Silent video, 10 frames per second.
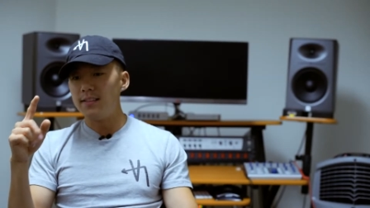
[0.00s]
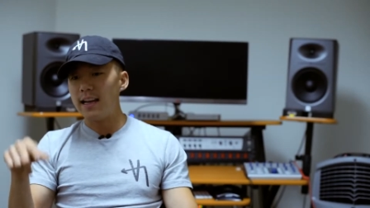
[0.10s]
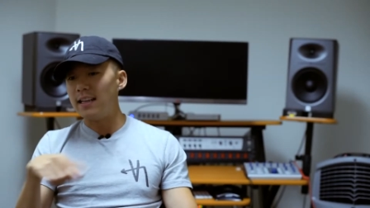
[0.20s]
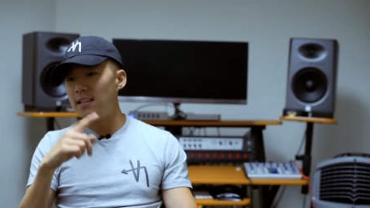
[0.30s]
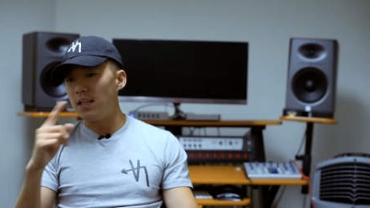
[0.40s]
this
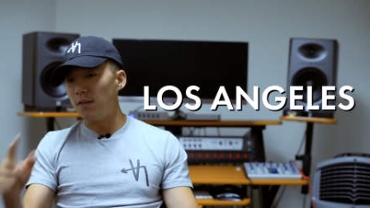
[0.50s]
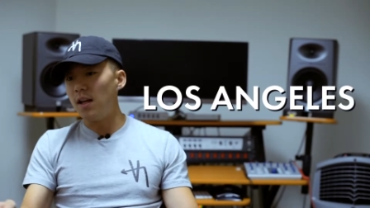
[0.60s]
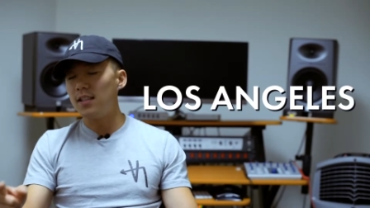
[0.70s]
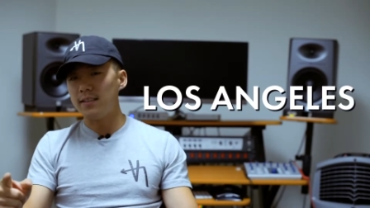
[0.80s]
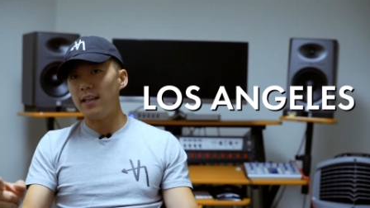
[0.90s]
idea of
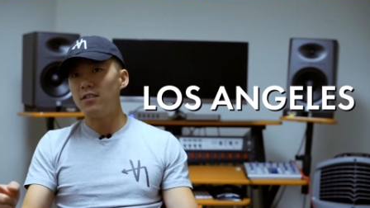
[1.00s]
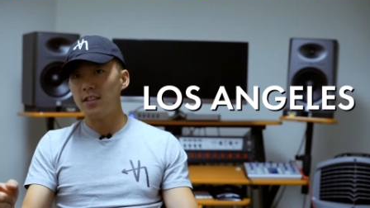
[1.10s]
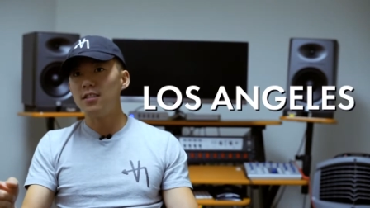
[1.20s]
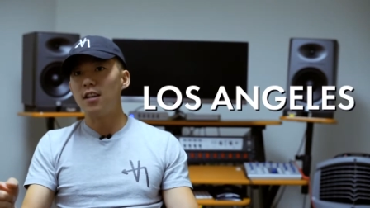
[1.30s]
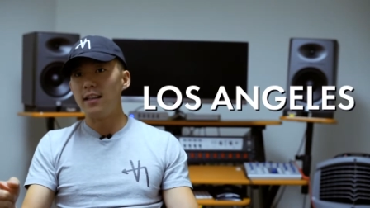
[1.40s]
Los
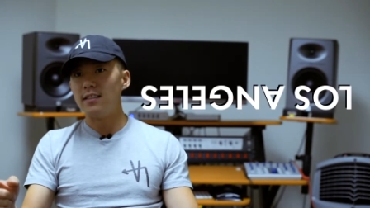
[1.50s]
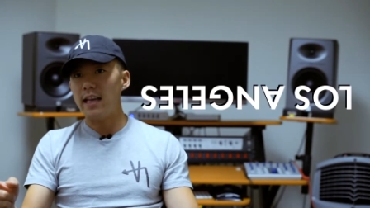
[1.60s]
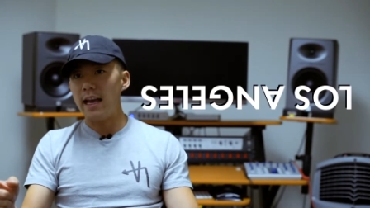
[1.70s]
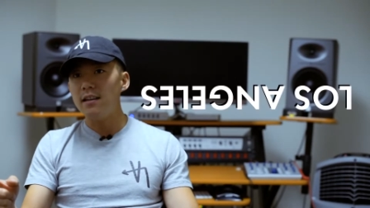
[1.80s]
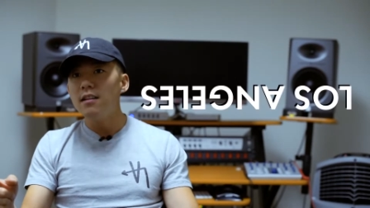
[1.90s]
Angeles on its
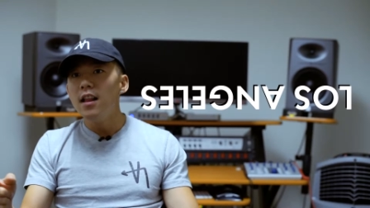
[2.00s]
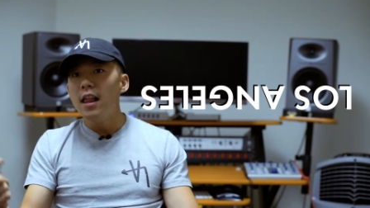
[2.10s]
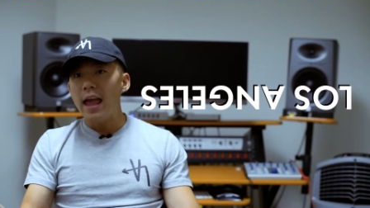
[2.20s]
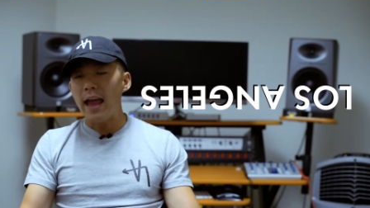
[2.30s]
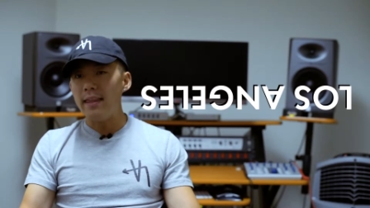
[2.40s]
head
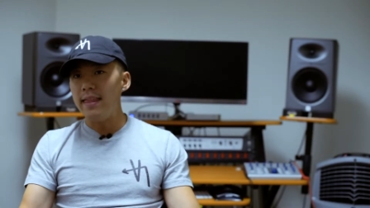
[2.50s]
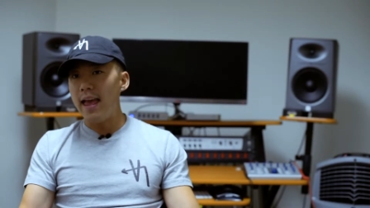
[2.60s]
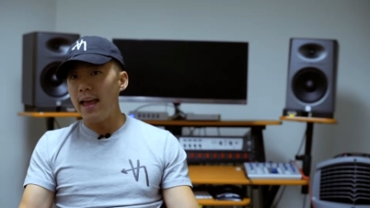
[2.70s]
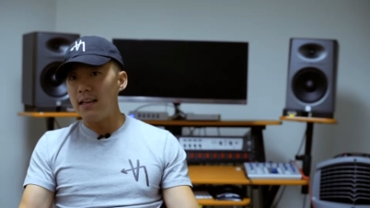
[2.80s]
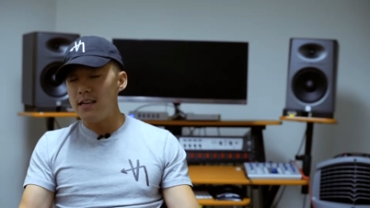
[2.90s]
and
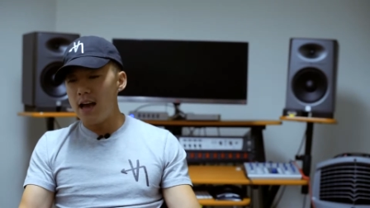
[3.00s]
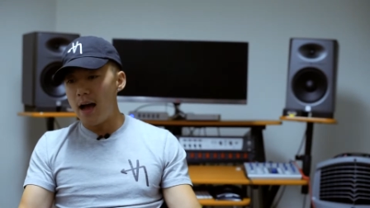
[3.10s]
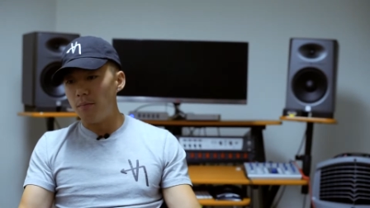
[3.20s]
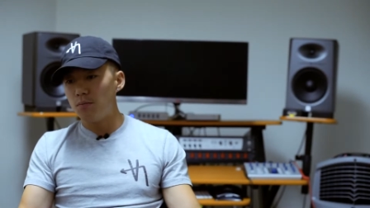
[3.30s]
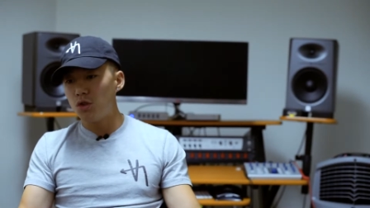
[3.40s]
then
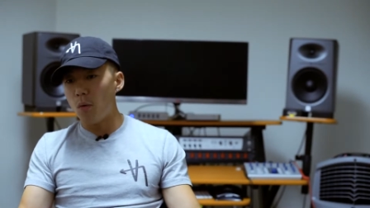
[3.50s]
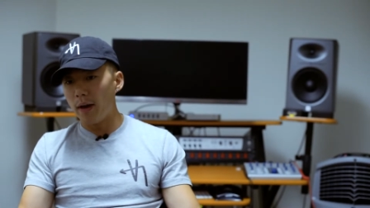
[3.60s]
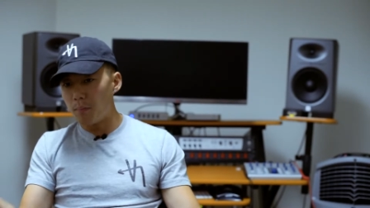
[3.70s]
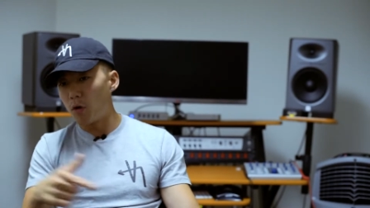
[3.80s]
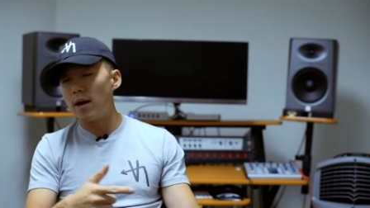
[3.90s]
um,
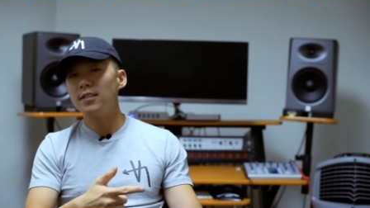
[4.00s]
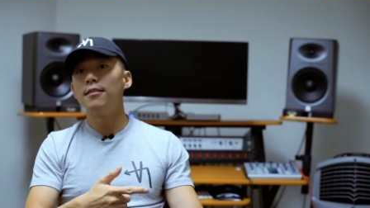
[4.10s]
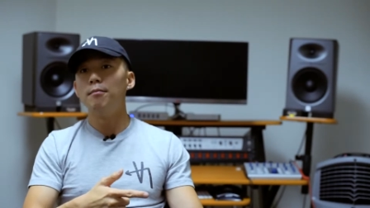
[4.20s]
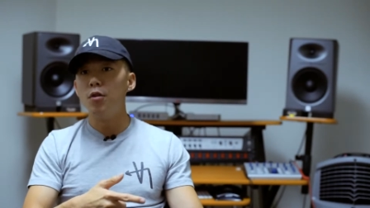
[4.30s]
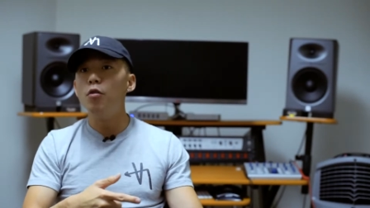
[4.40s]
showing
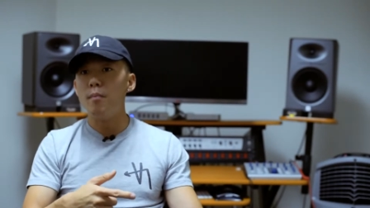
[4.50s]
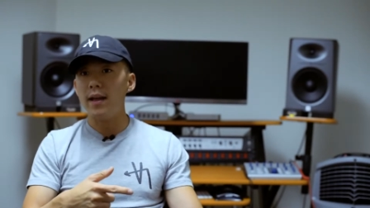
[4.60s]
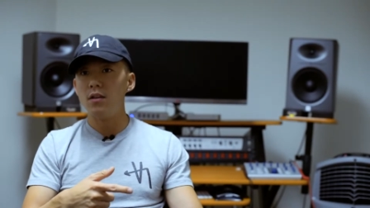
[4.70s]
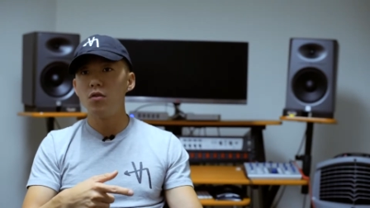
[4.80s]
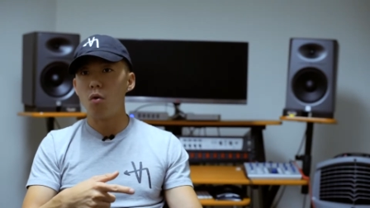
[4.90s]
progressive
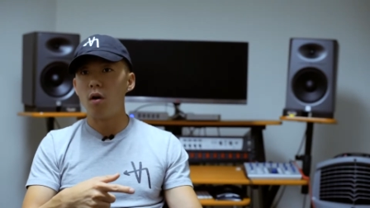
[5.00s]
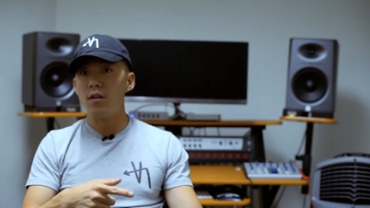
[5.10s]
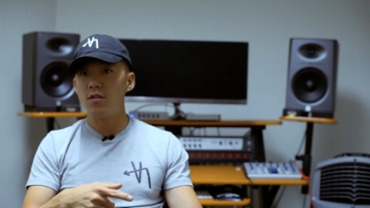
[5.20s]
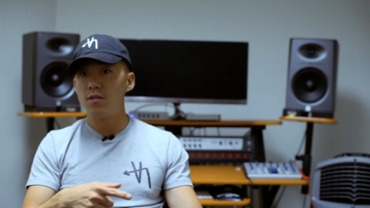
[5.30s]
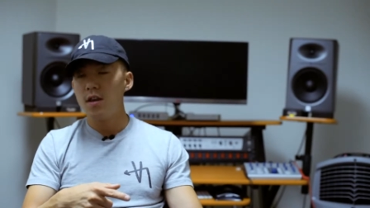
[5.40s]
movement
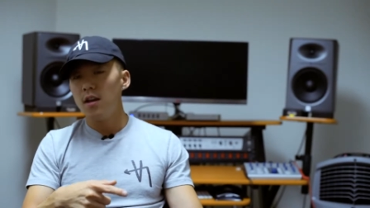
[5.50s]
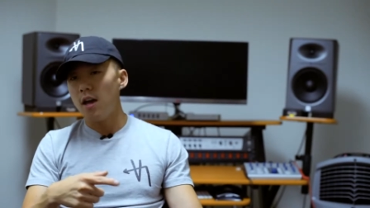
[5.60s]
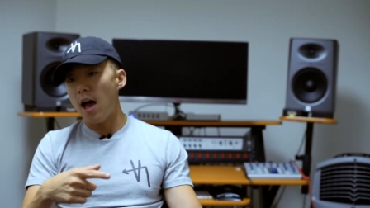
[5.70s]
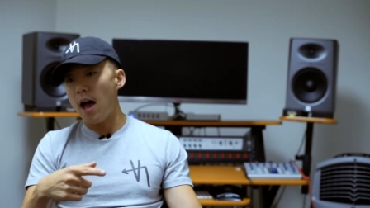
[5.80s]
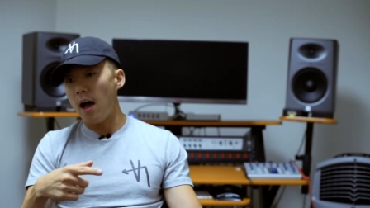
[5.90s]
towards
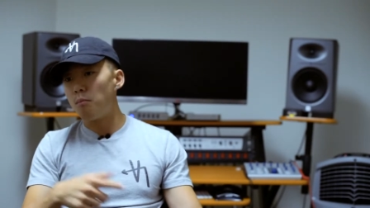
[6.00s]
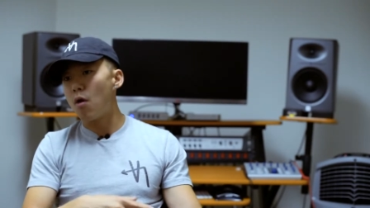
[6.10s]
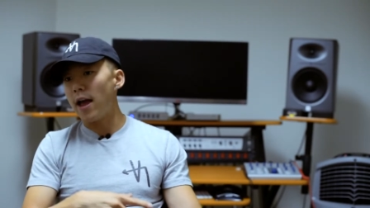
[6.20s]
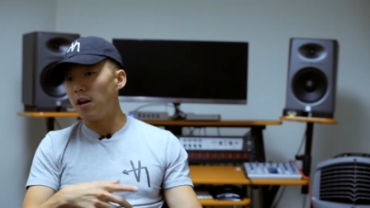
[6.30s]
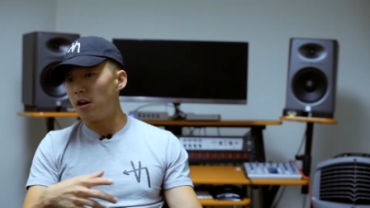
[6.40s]
uh, a
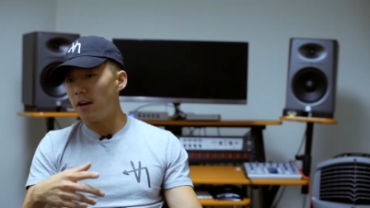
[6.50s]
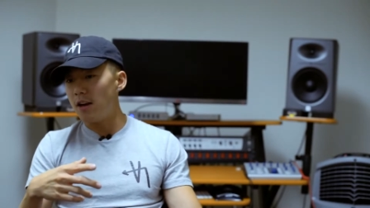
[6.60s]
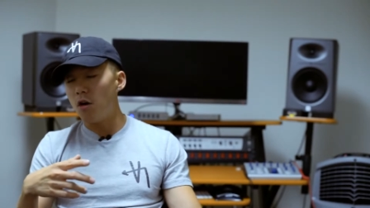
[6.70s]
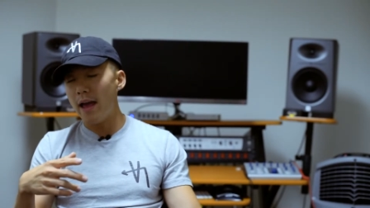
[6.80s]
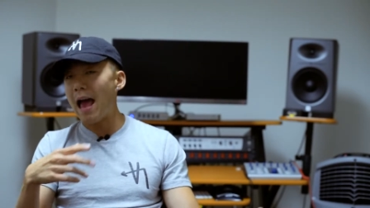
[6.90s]
brighter
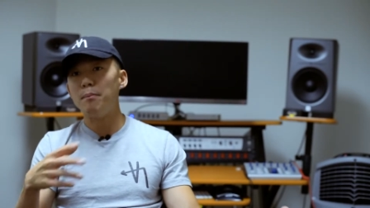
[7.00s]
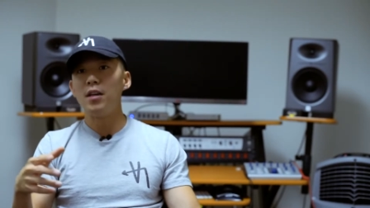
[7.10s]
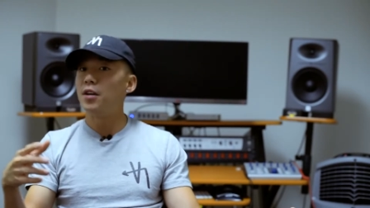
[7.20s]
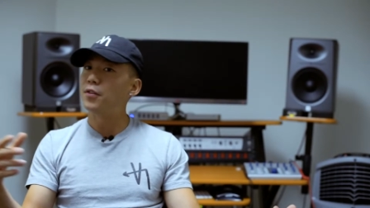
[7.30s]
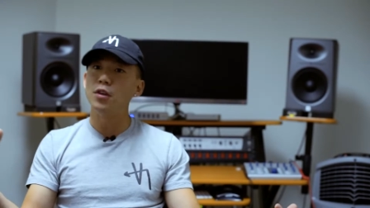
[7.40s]
and
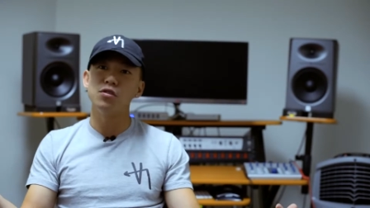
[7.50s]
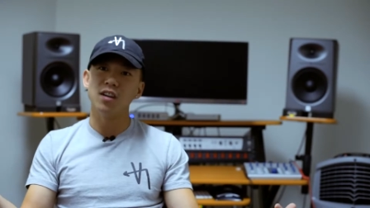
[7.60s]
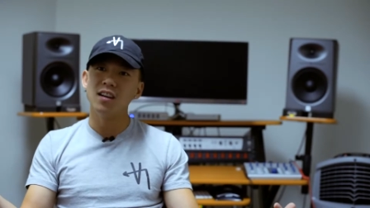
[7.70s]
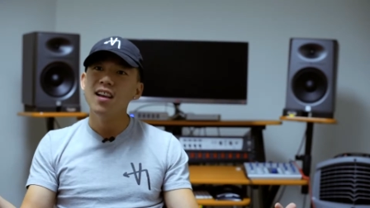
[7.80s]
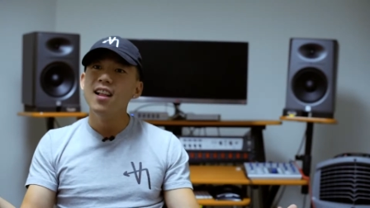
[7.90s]
happier
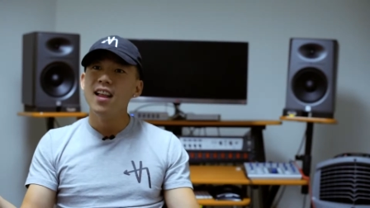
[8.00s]
future.